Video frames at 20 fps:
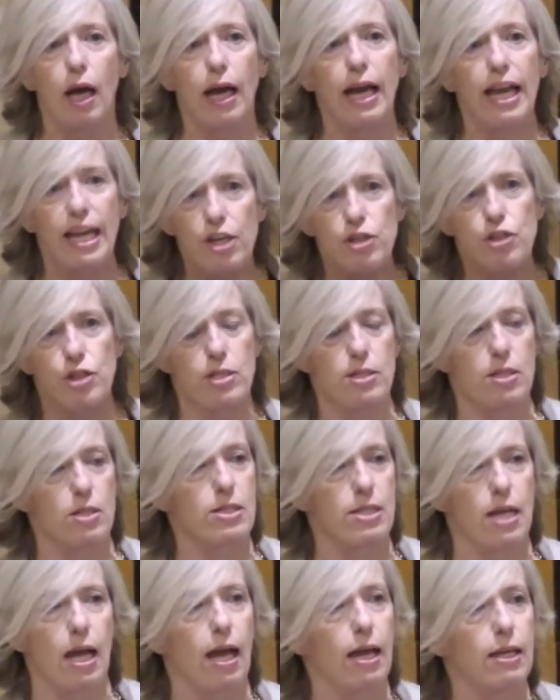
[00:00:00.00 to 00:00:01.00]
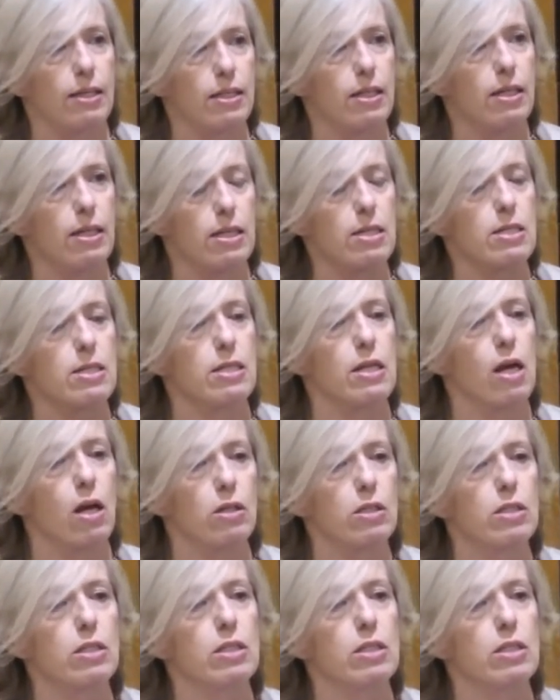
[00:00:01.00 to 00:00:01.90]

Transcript: aging society, is not